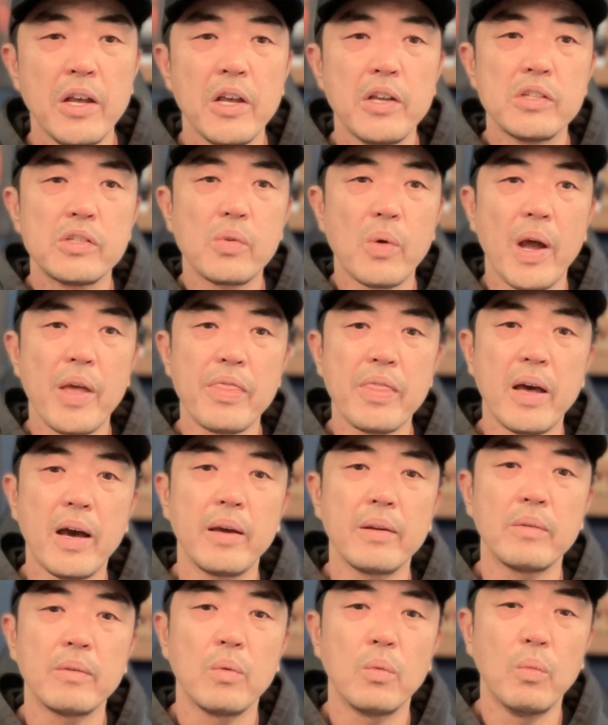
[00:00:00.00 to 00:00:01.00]
So I
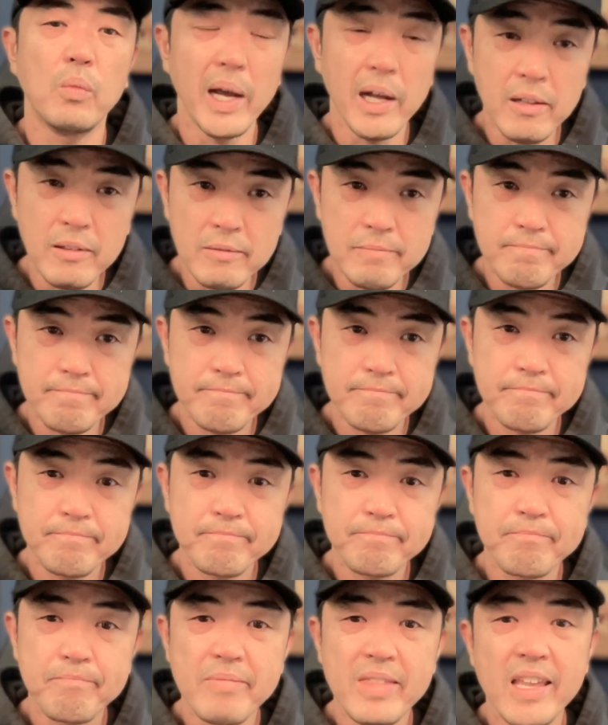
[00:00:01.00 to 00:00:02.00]
thought, well,
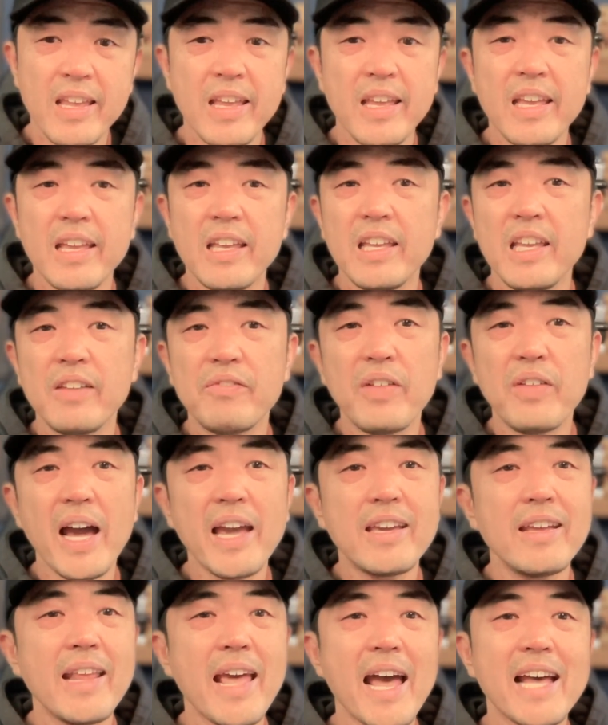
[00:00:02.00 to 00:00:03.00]
if I
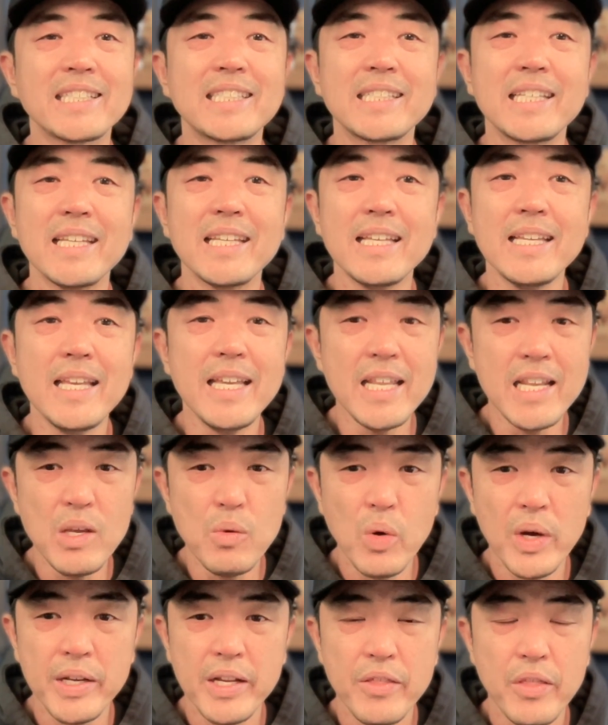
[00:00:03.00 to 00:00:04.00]
could ask
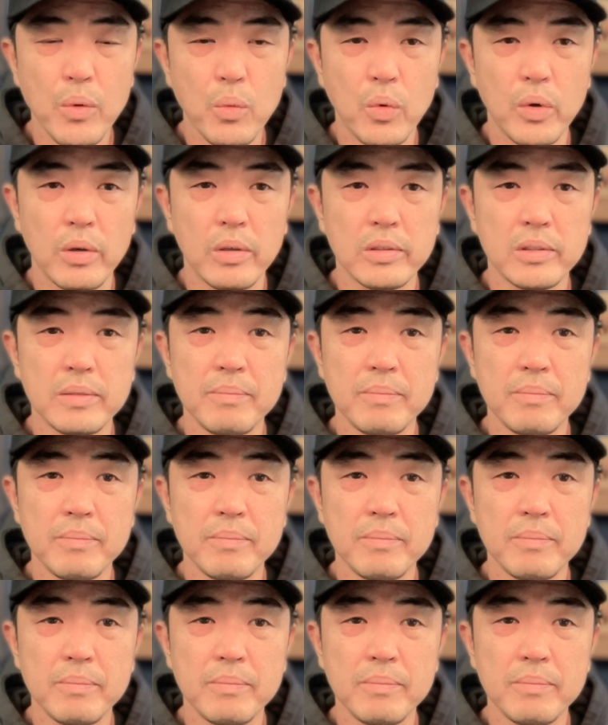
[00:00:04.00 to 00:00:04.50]
anyone in the world